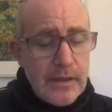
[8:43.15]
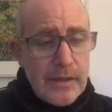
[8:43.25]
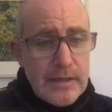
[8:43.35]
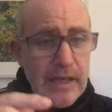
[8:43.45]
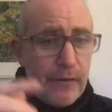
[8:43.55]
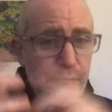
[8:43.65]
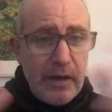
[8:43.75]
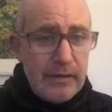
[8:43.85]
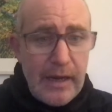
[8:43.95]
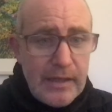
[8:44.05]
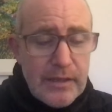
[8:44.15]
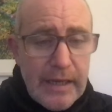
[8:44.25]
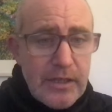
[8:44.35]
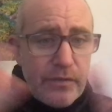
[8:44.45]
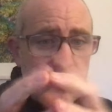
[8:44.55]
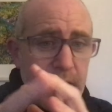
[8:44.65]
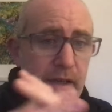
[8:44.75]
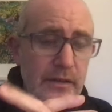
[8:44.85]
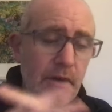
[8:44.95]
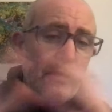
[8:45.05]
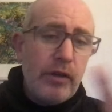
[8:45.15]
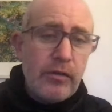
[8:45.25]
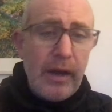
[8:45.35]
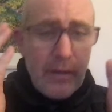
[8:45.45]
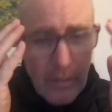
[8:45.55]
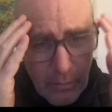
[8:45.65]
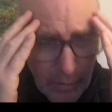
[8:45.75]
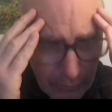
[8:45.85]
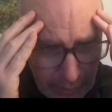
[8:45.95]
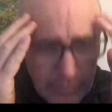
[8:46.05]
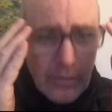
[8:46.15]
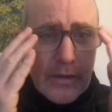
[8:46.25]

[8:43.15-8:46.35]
instead of feeling any tinge of guilt or regret, "Oh, what have I done?